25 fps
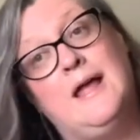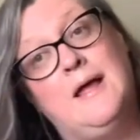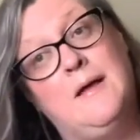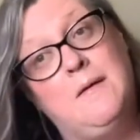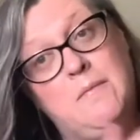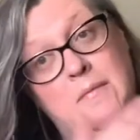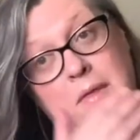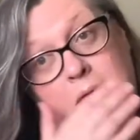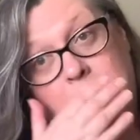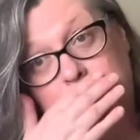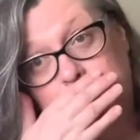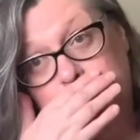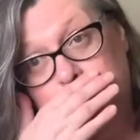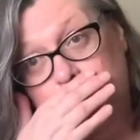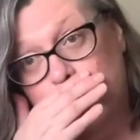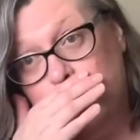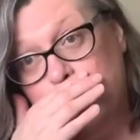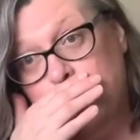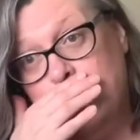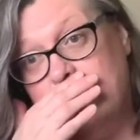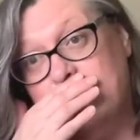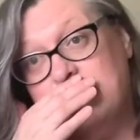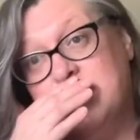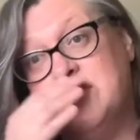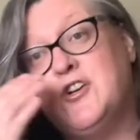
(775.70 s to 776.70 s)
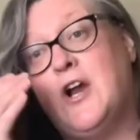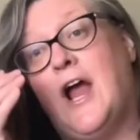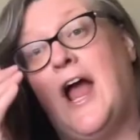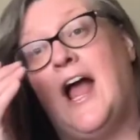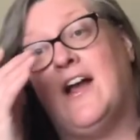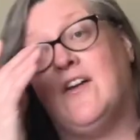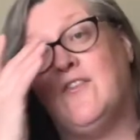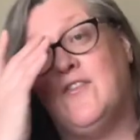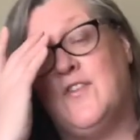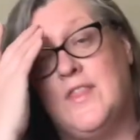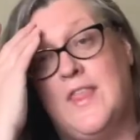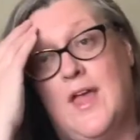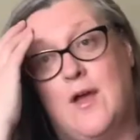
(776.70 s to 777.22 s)
And you don't have a
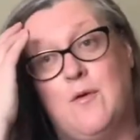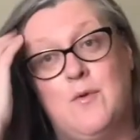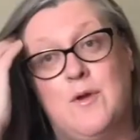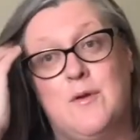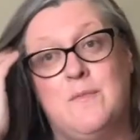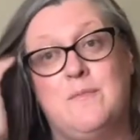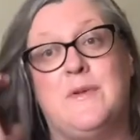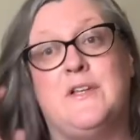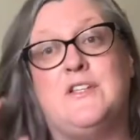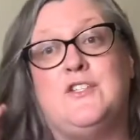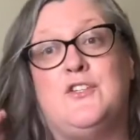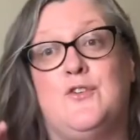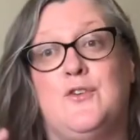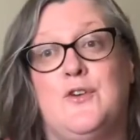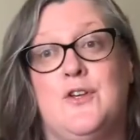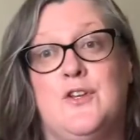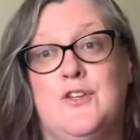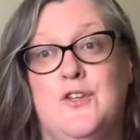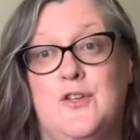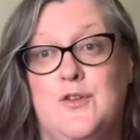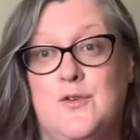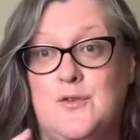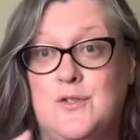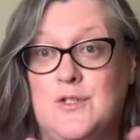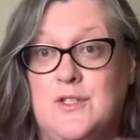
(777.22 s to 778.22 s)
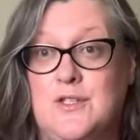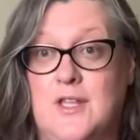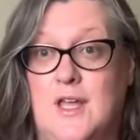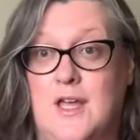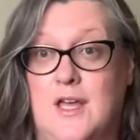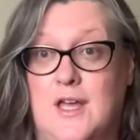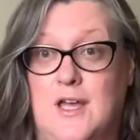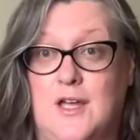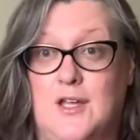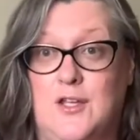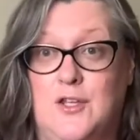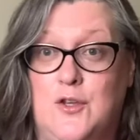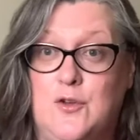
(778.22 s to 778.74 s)
track for that one, but you can use
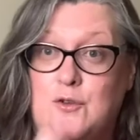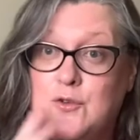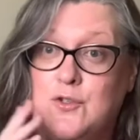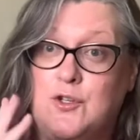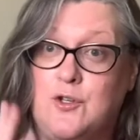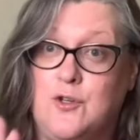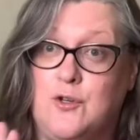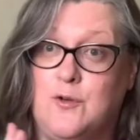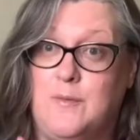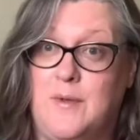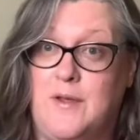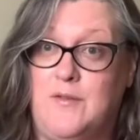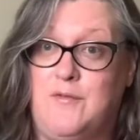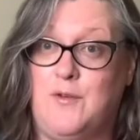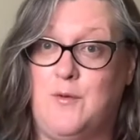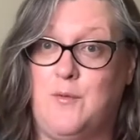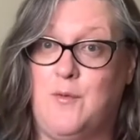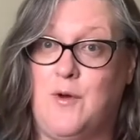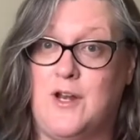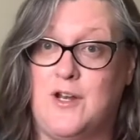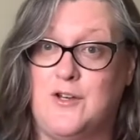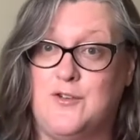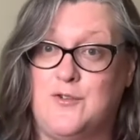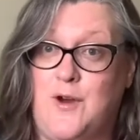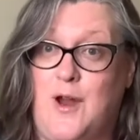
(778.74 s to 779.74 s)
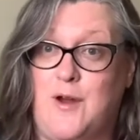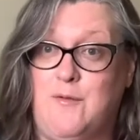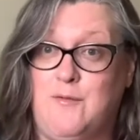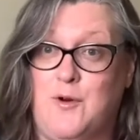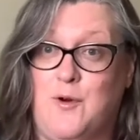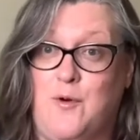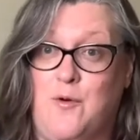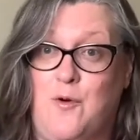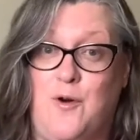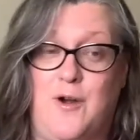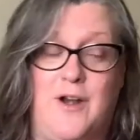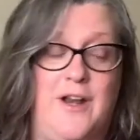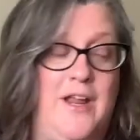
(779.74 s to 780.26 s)
the YouTube if you want to try
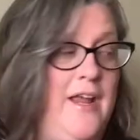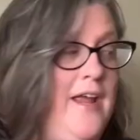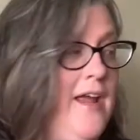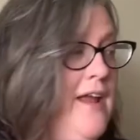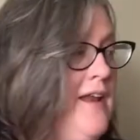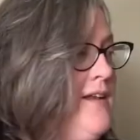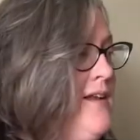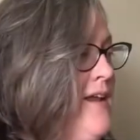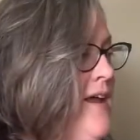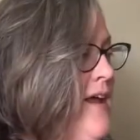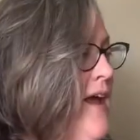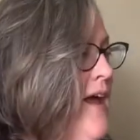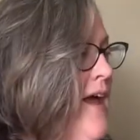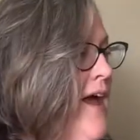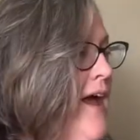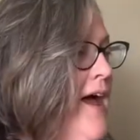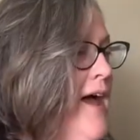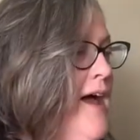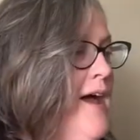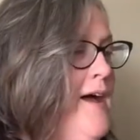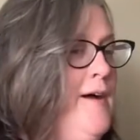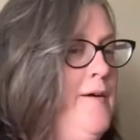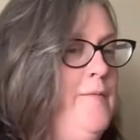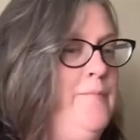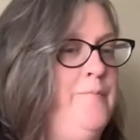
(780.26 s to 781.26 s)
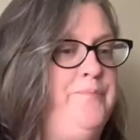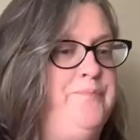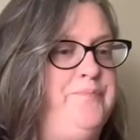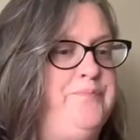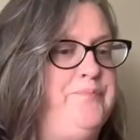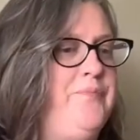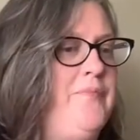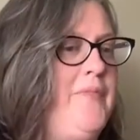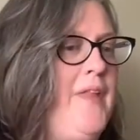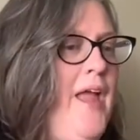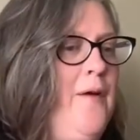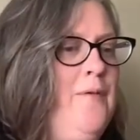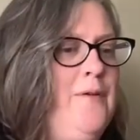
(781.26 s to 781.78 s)
recording it. I
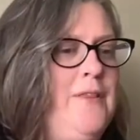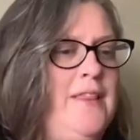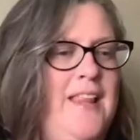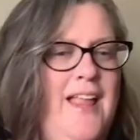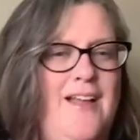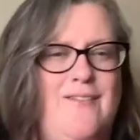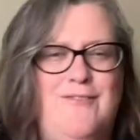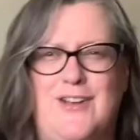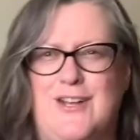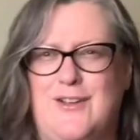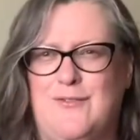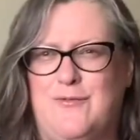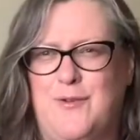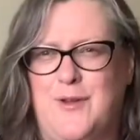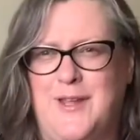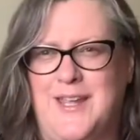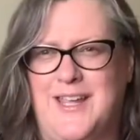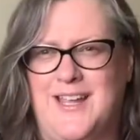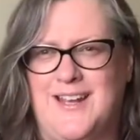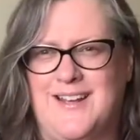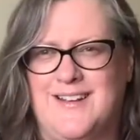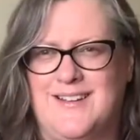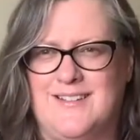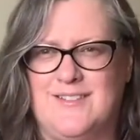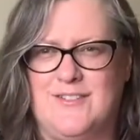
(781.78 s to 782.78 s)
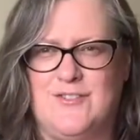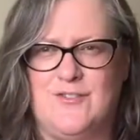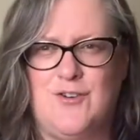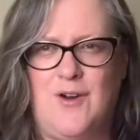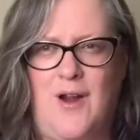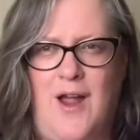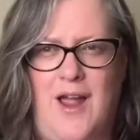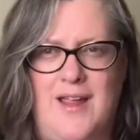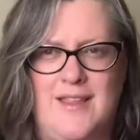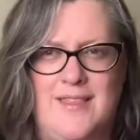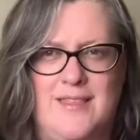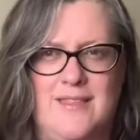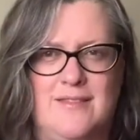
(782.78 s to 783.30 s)
would love it if we can
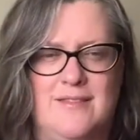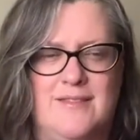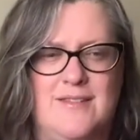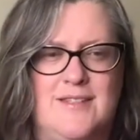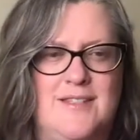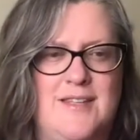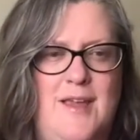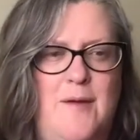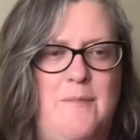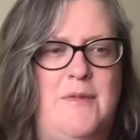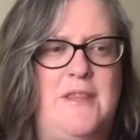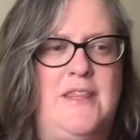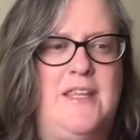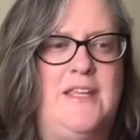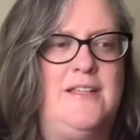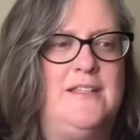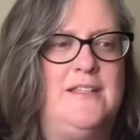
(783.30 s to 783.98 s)
try some of these